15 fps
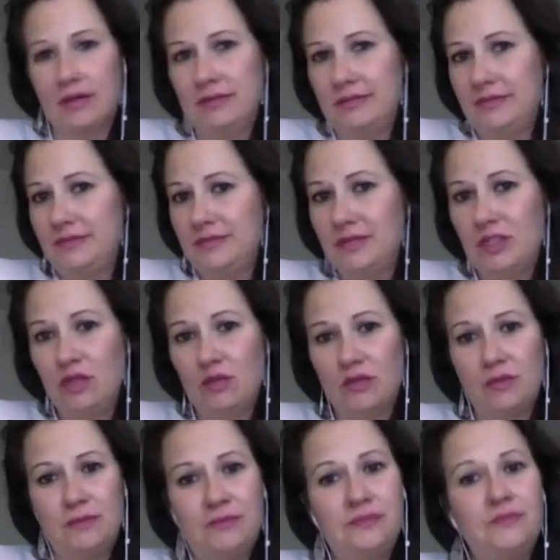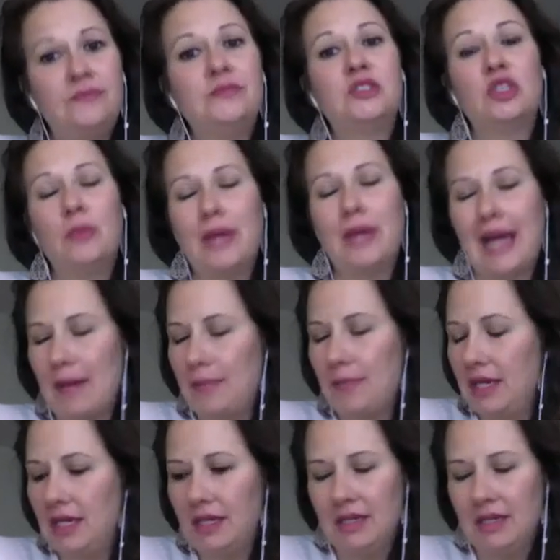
To be happy. Which is what we